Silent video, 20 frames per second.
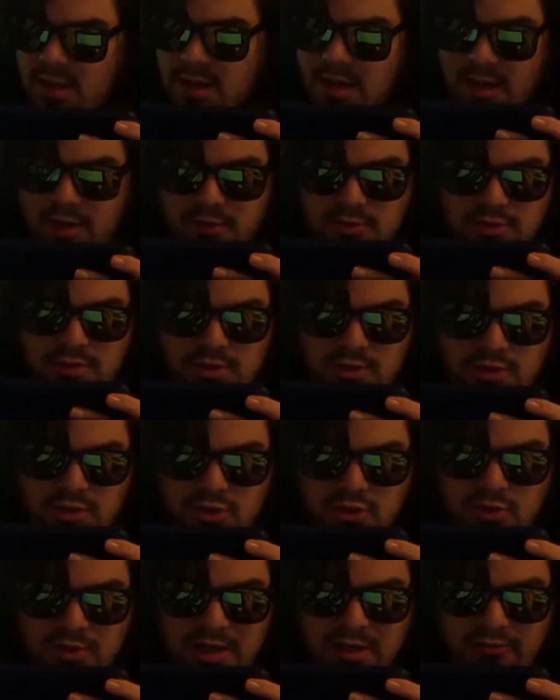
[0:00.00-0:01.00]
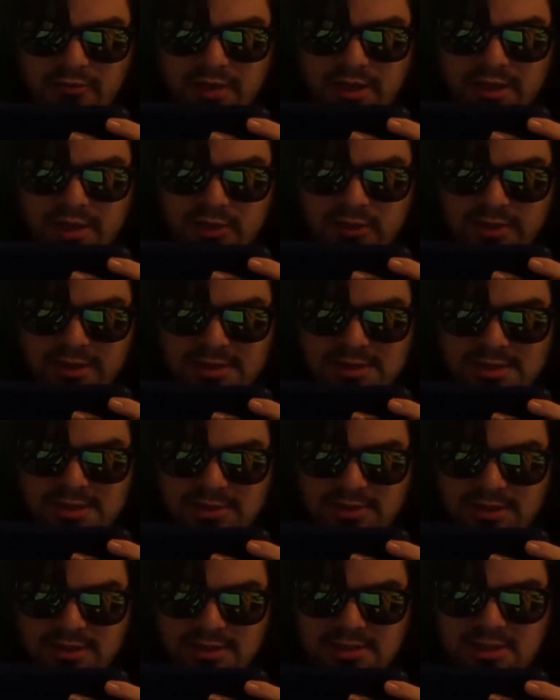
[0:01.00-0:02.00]
I was told 12 ongoing
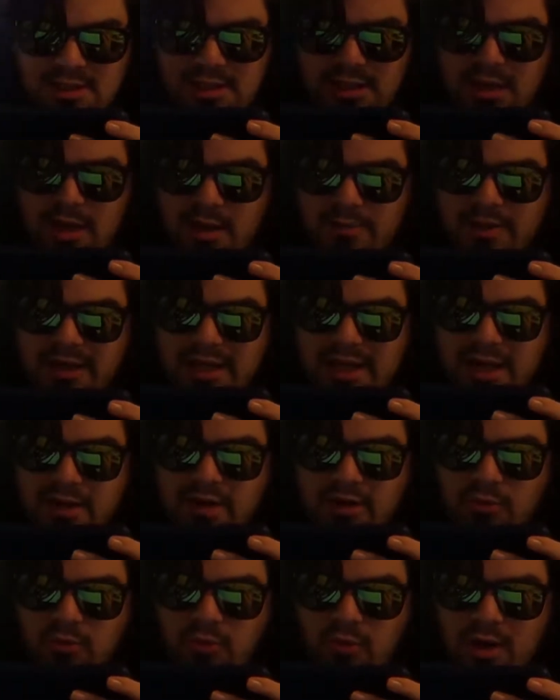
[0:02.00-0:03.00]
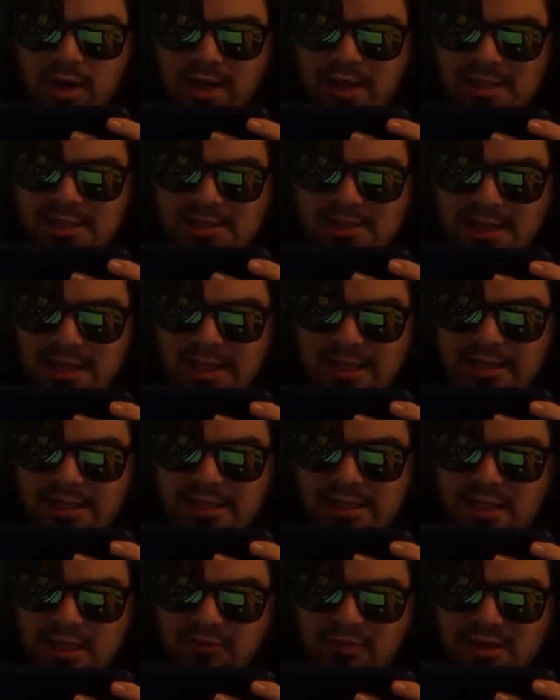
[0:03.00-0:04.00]
series, coming out at once
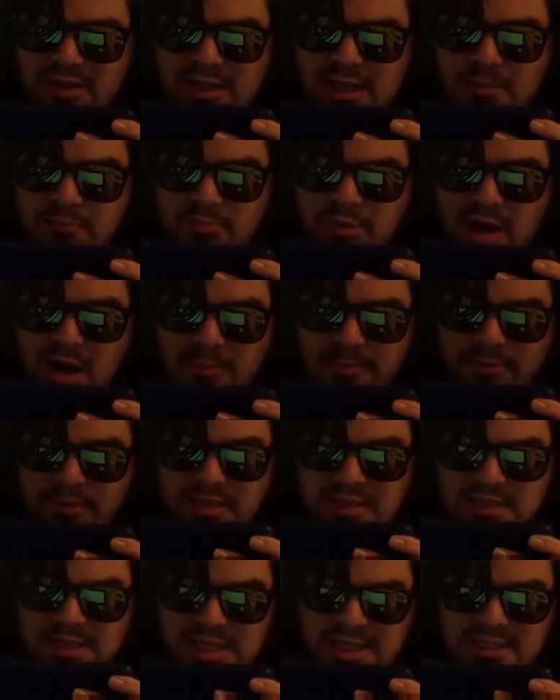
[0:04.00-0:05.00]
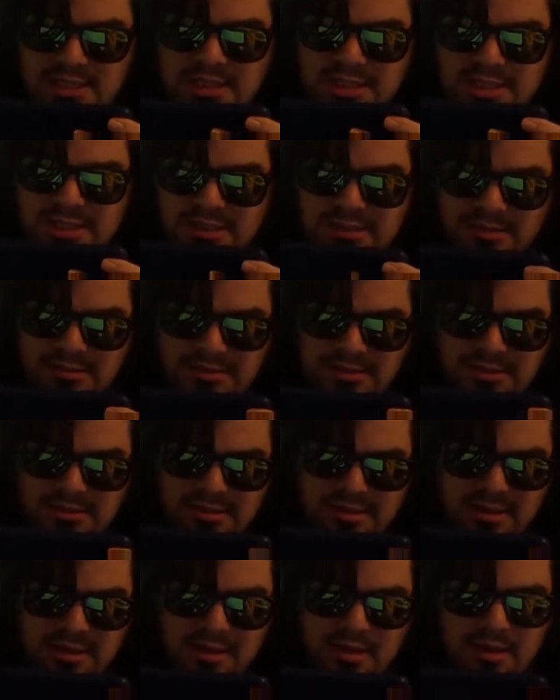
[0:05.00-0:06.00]
and giving them proper attention.
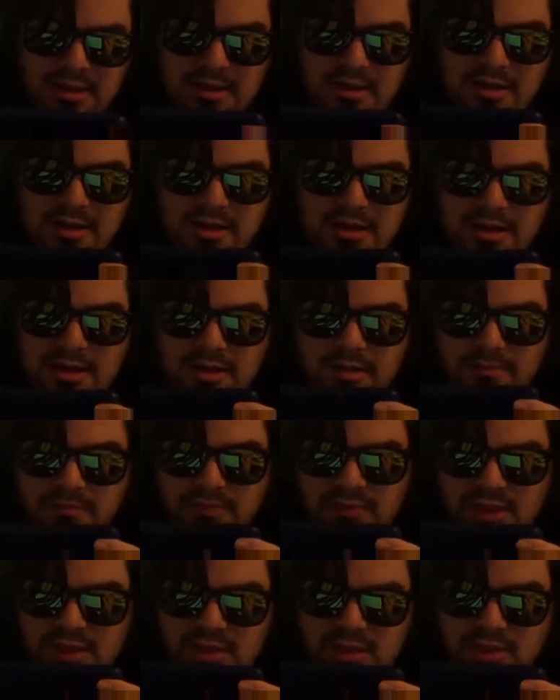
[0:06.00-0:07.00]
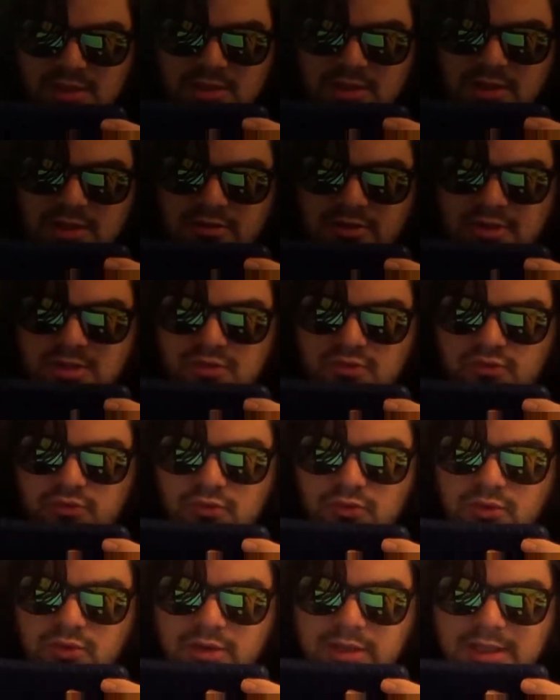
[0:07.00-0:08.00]
Cartoon Network's
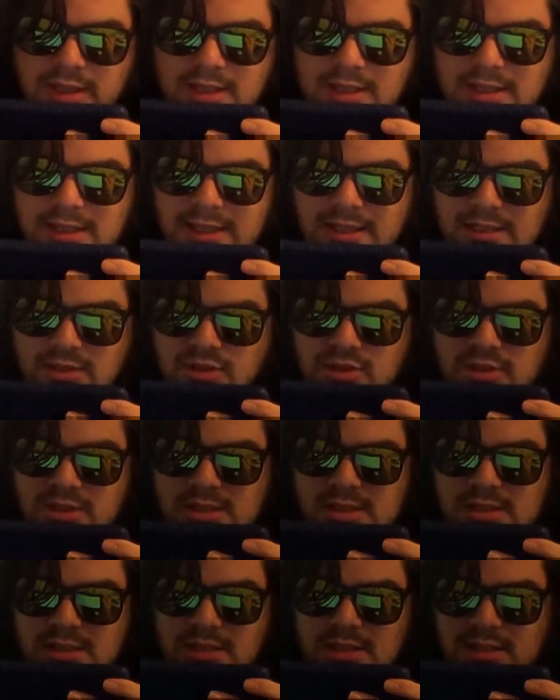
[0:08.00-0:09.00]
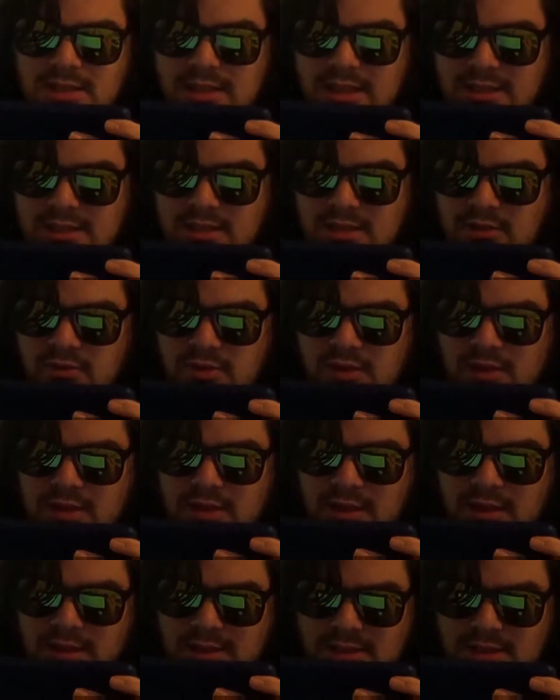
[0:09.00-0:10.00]
really interested in connecting with
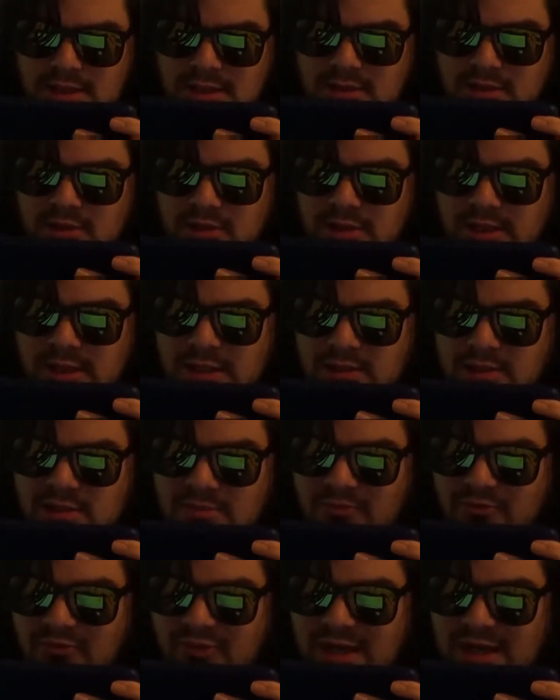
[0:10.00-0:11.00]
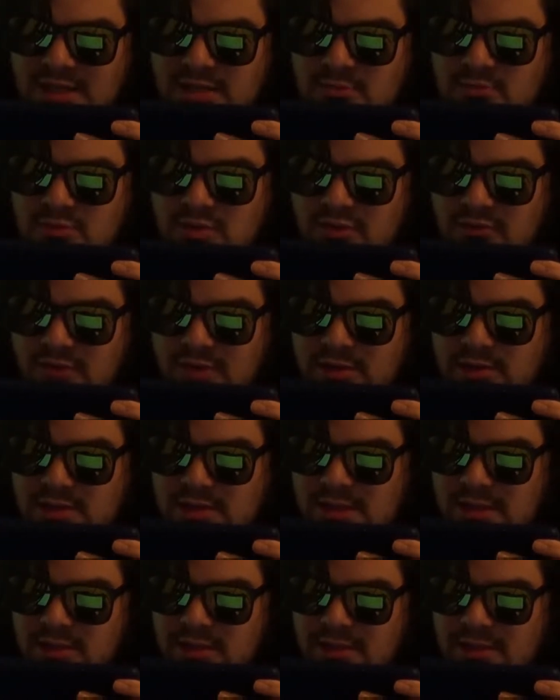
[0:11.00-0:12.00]
content creators and fandoms of their
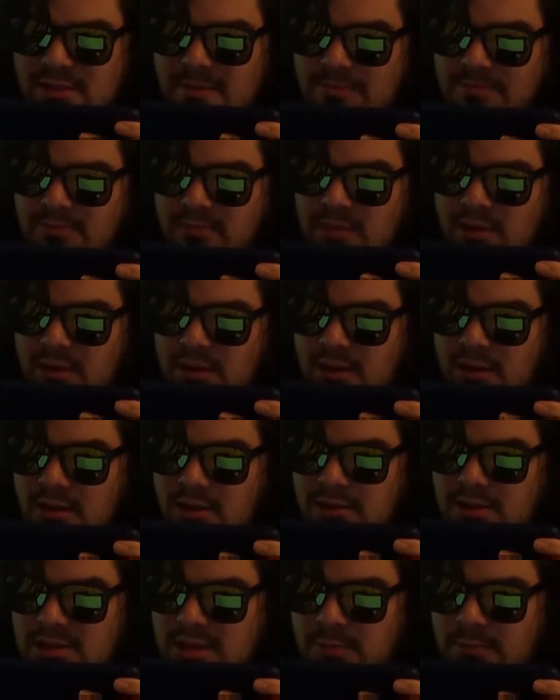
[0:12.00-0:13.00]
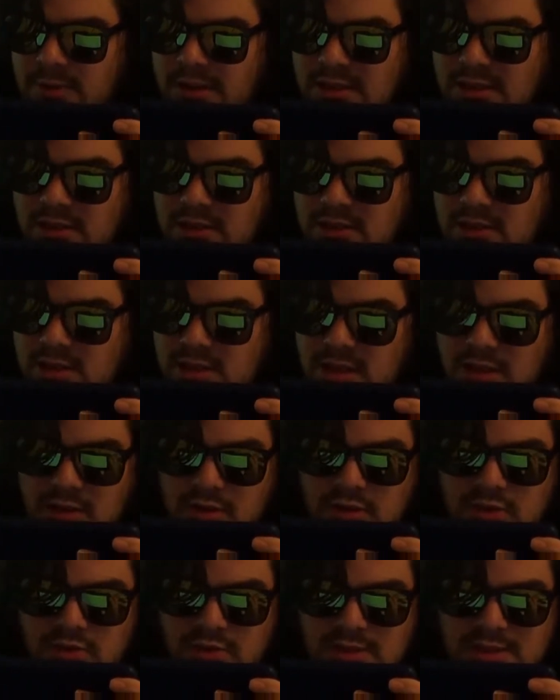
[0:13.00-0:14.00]
series. They're tipping their
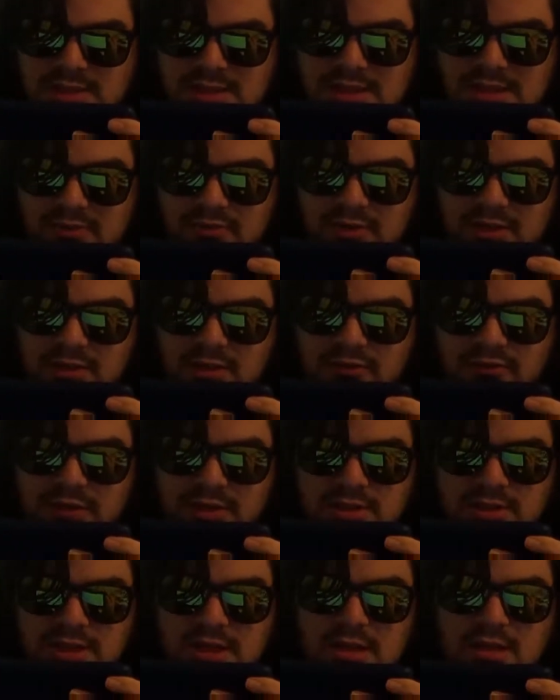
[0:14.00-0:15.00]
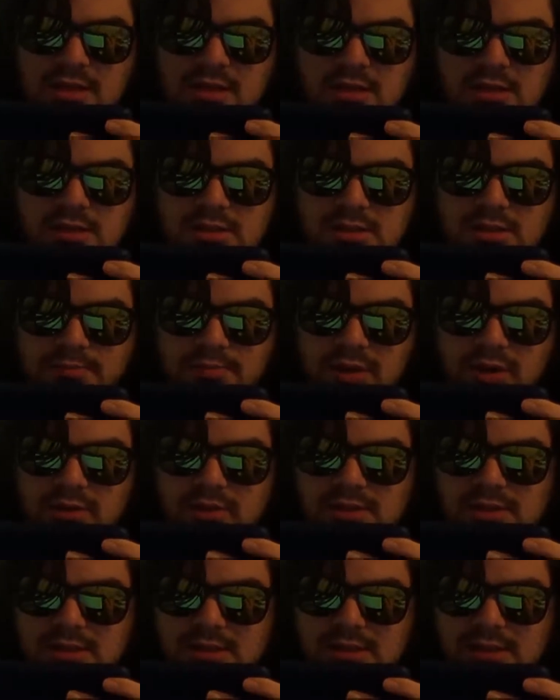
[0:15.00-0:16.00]
toes with Steven Universe.
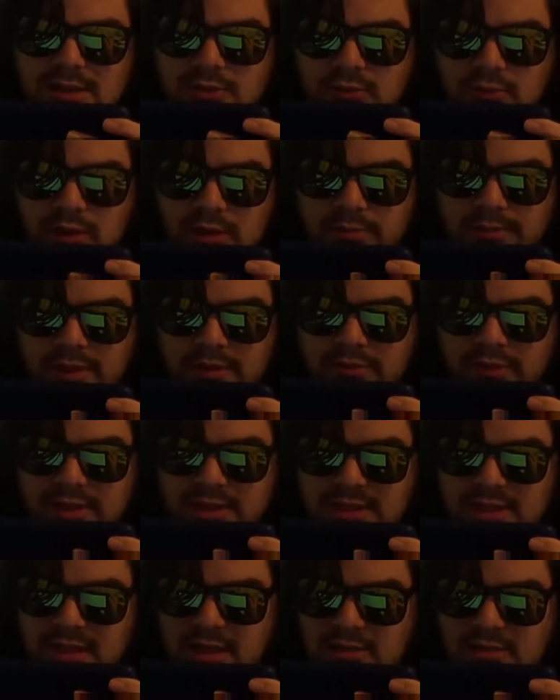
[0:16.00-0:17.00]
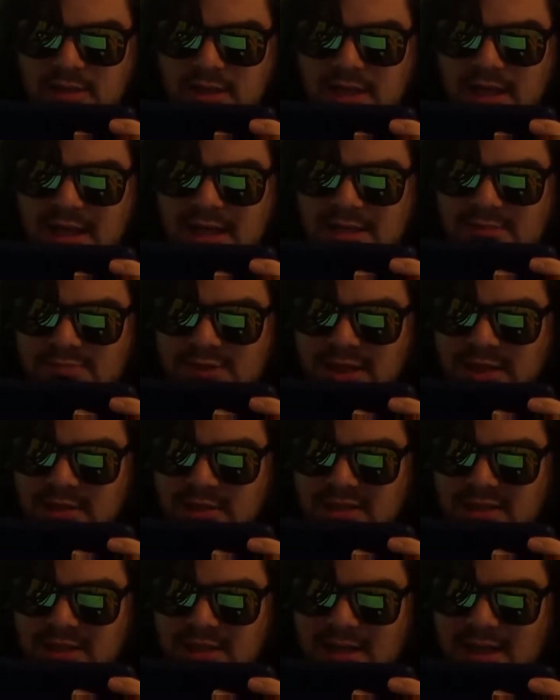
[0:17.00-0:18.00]
Supposedly we'll be reaching out to
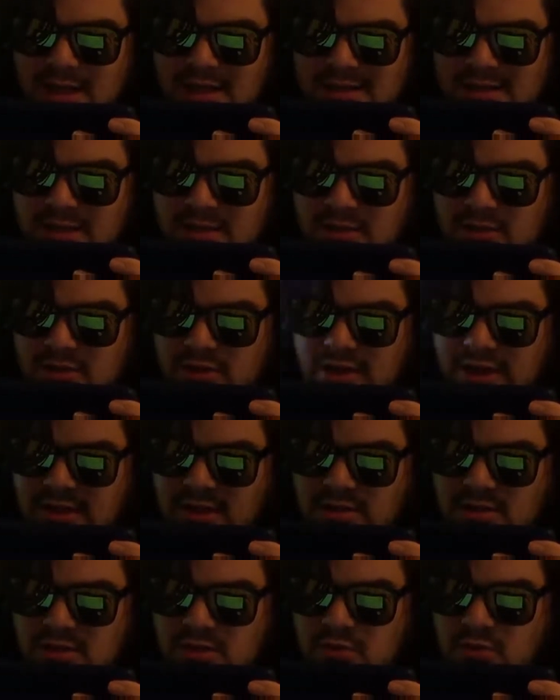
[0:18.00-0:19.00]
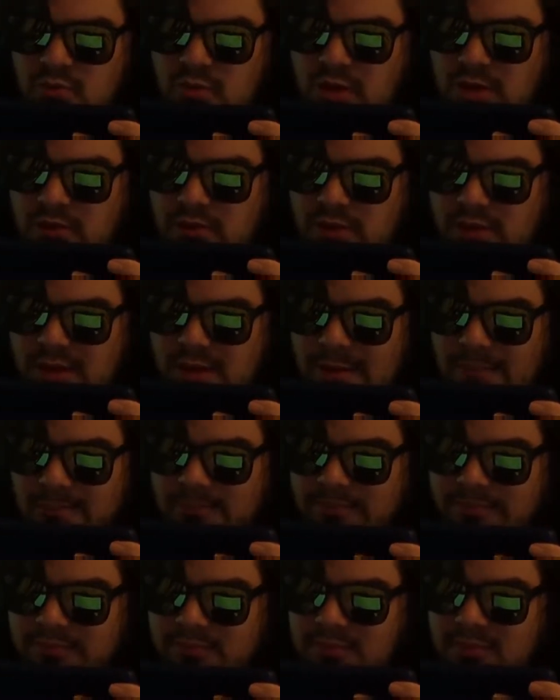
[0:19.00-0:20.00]
cosplayers and content creators to work with them,
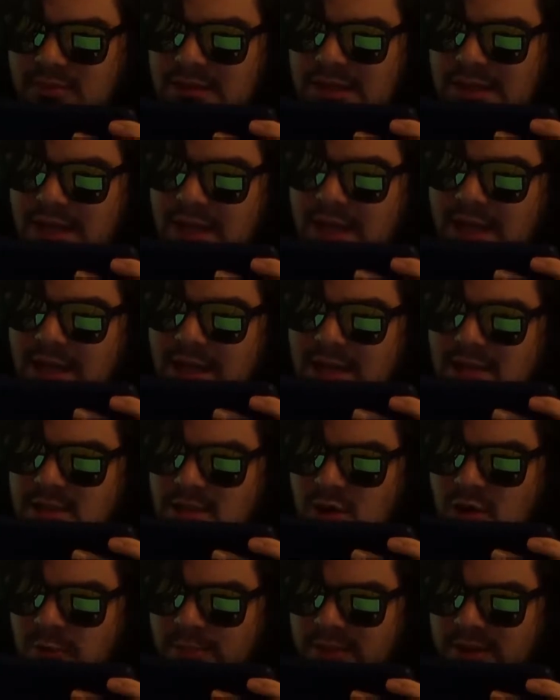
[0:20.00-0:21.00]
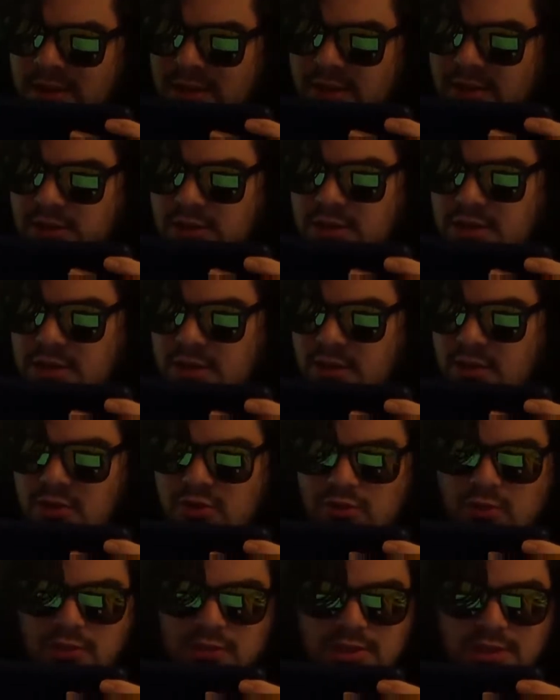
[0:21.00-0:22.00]
and hoping other
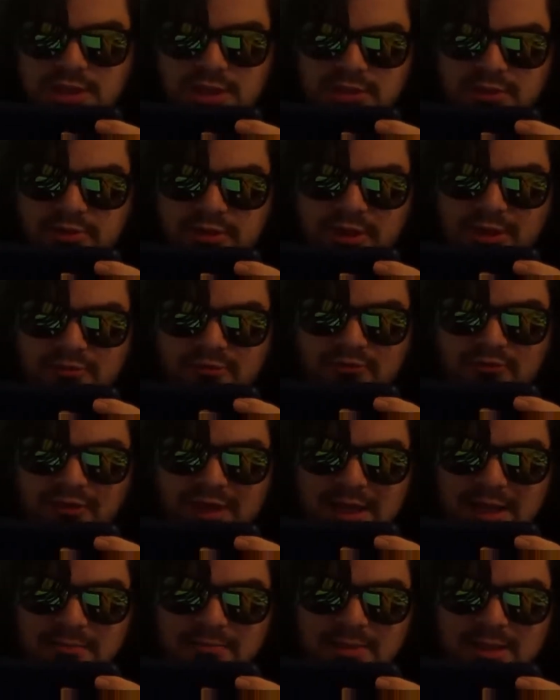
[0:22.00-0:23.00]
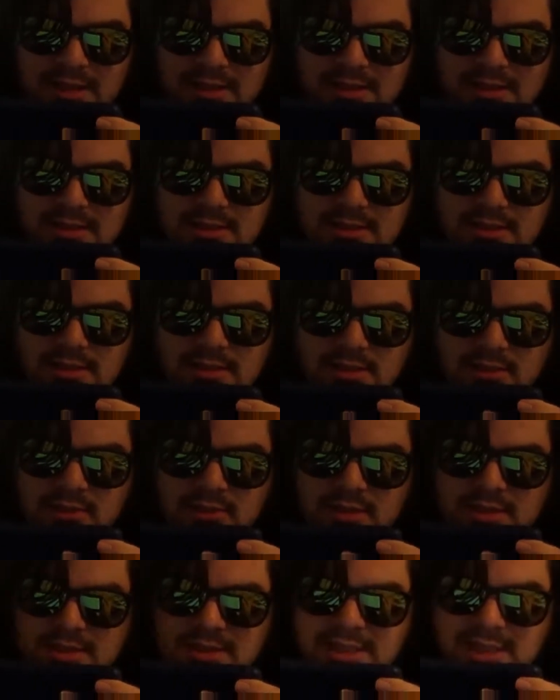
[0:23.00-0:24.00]
shows will generate fan bases to
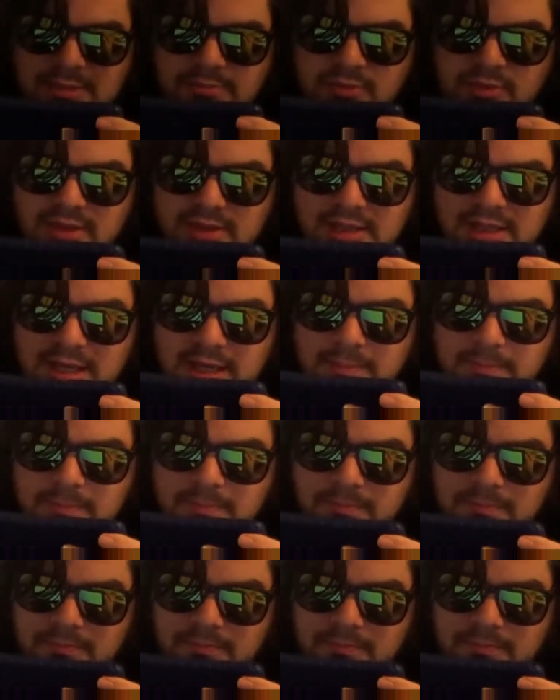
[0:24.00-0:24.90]
do the same with them.